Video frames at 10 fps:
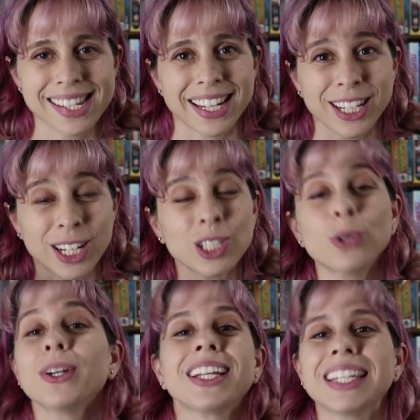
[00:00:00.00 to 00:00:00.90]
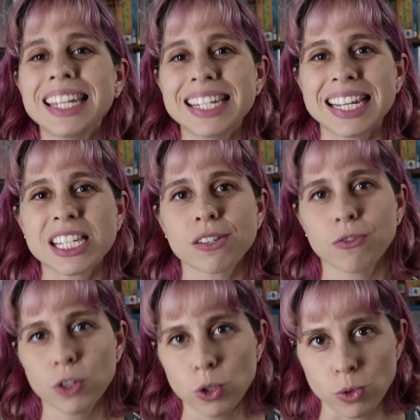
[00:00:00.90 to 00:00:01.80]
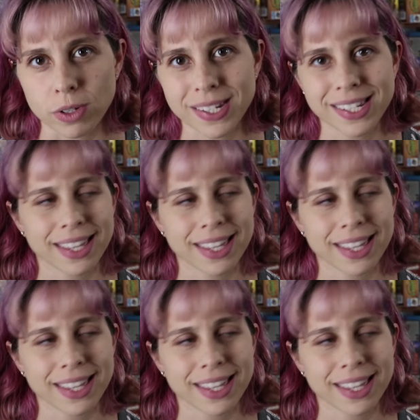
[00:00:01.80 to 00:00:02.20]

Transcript: and calorically dense foods,